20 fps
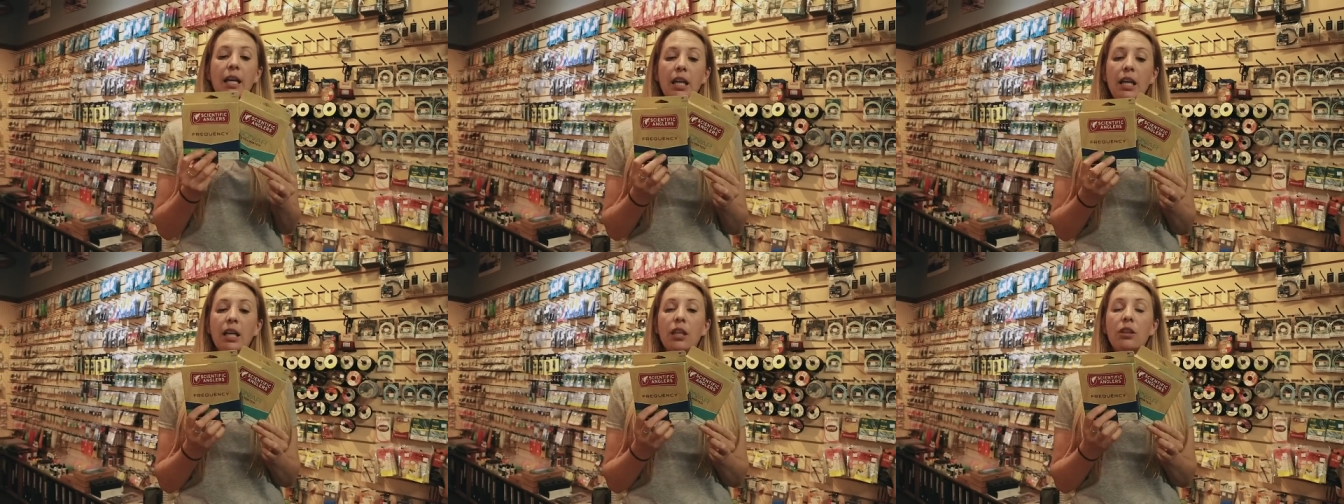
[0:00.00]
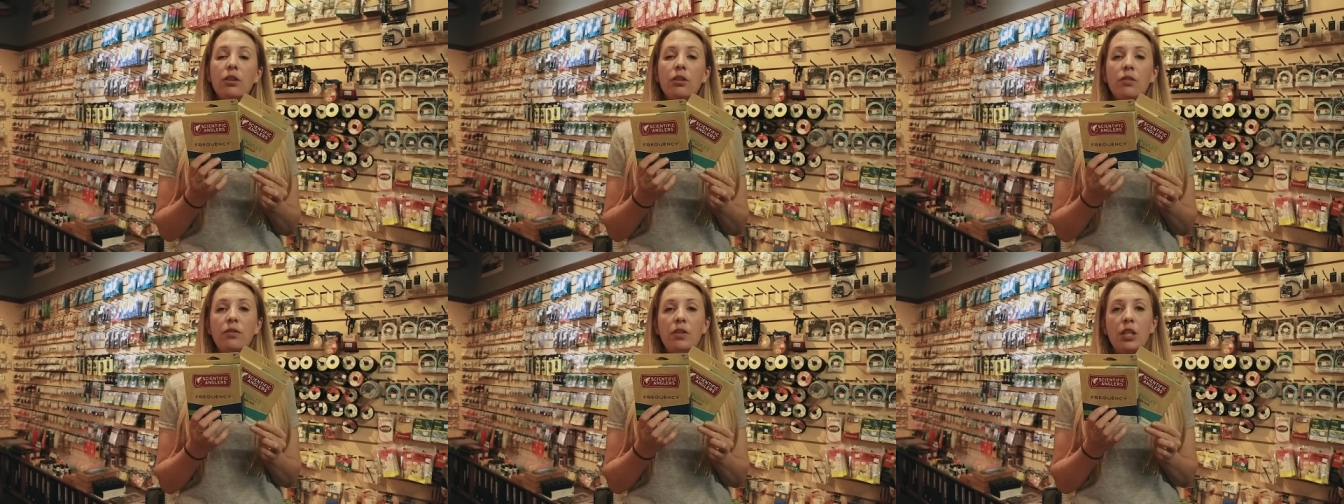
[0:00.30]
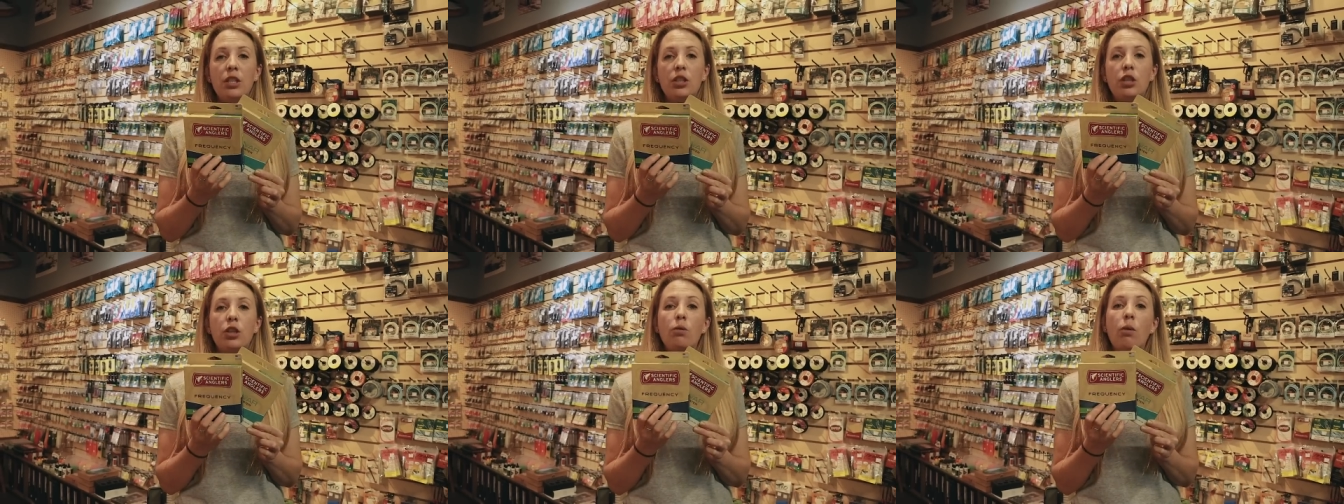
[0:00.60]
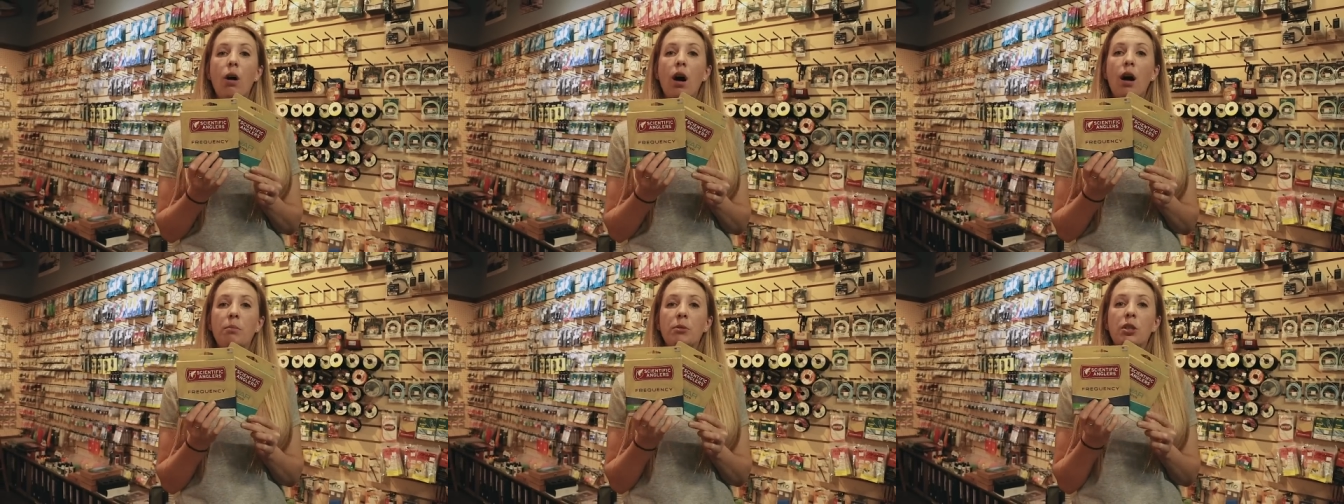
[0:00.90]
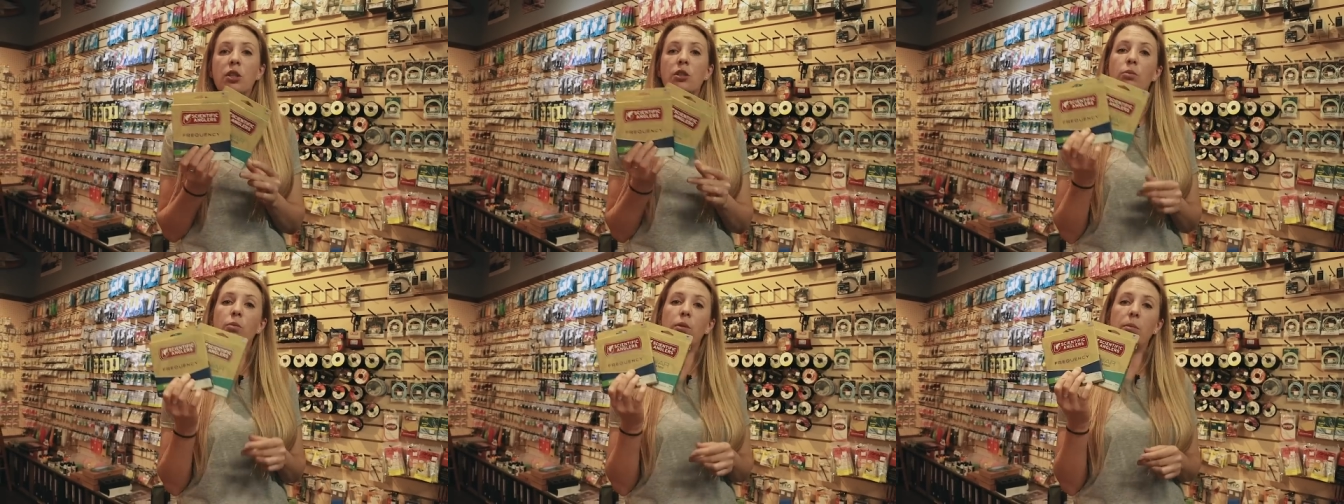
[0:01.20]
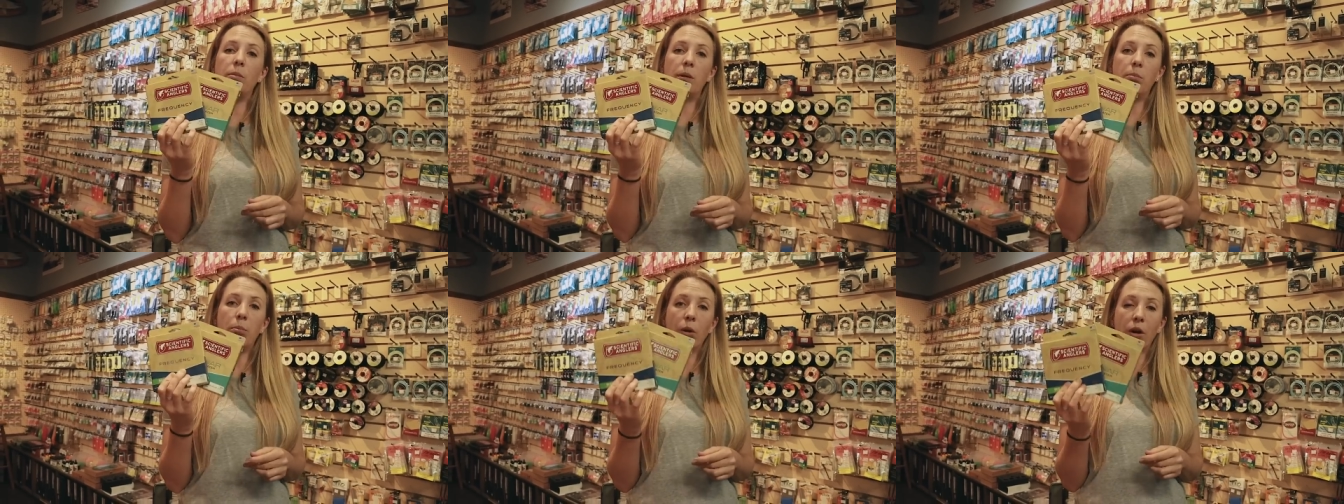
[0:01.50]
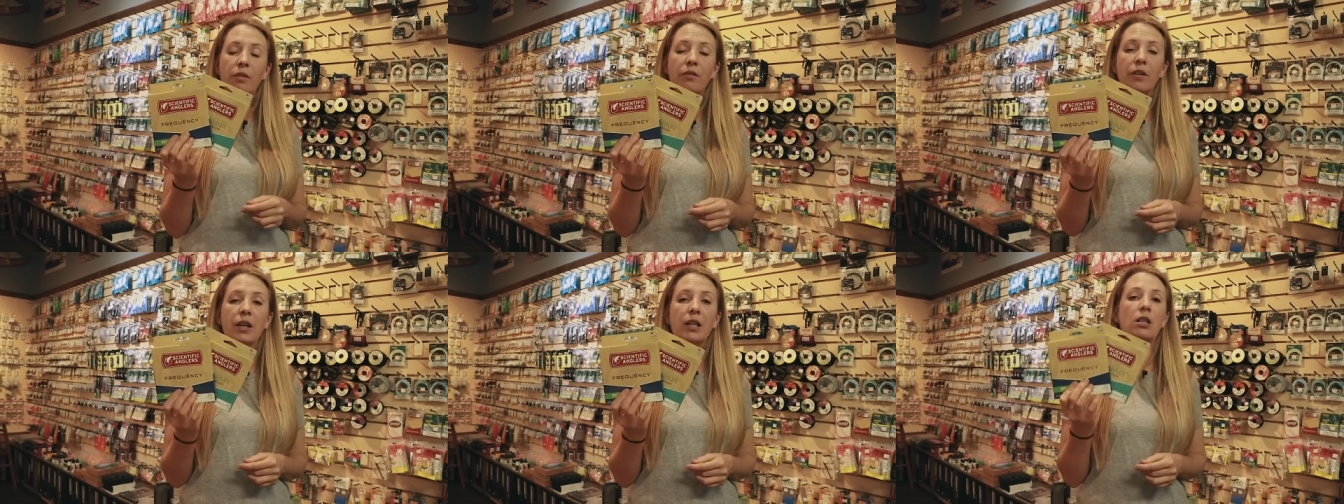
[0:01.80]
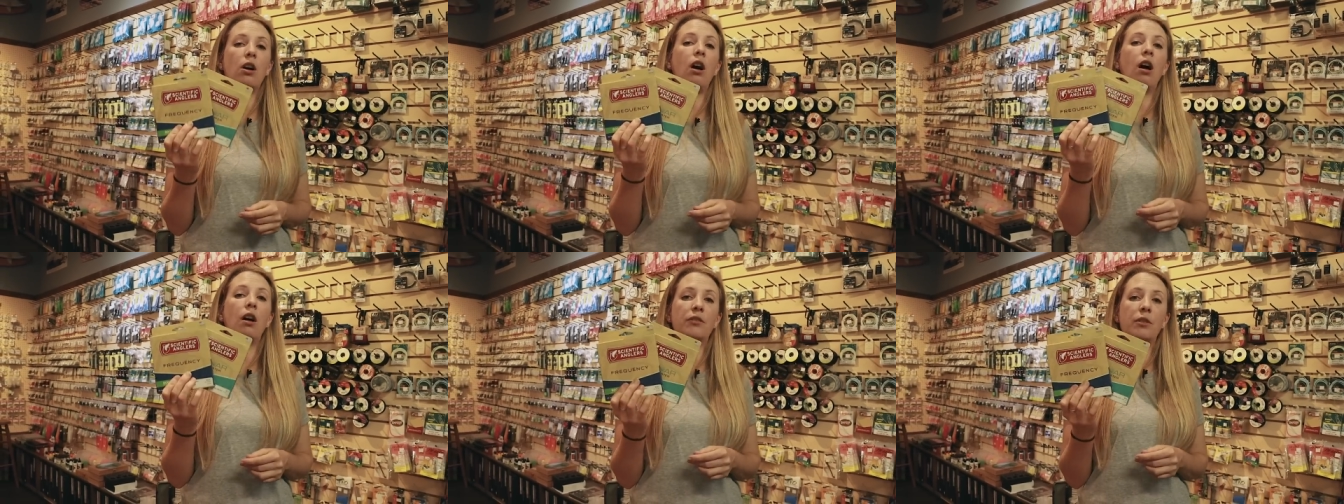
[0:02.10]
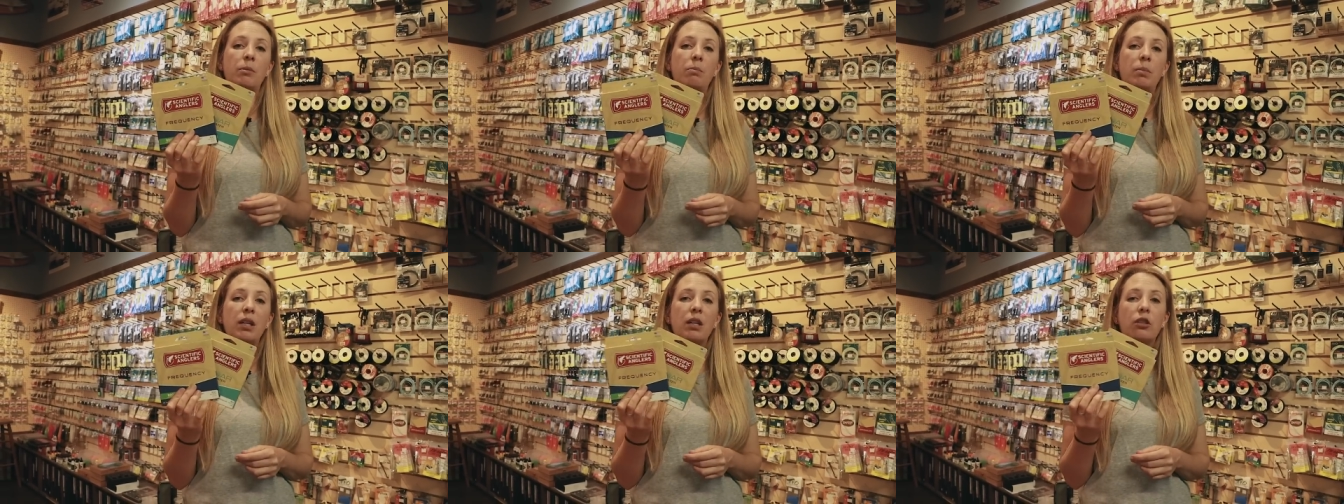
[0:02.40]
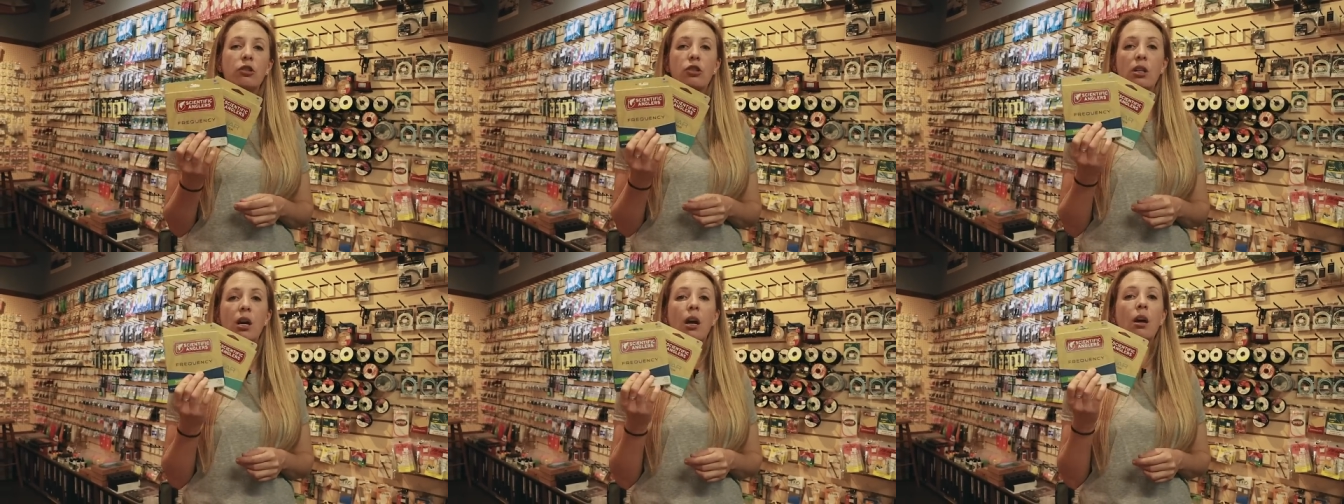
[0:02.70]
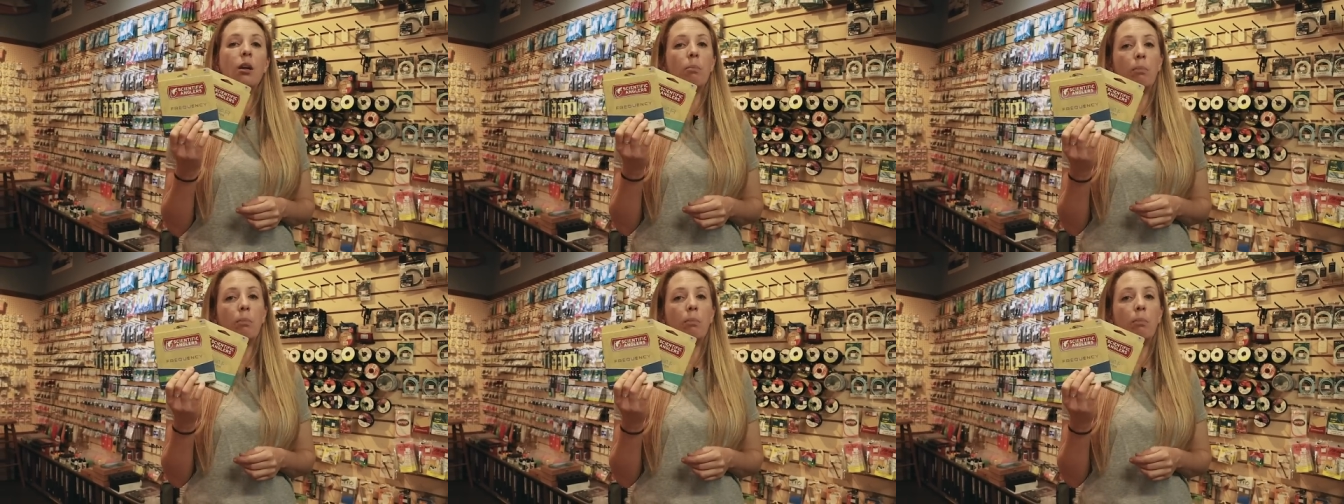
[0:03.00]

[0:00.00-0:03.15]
Either of these two options would be perfect off the beach,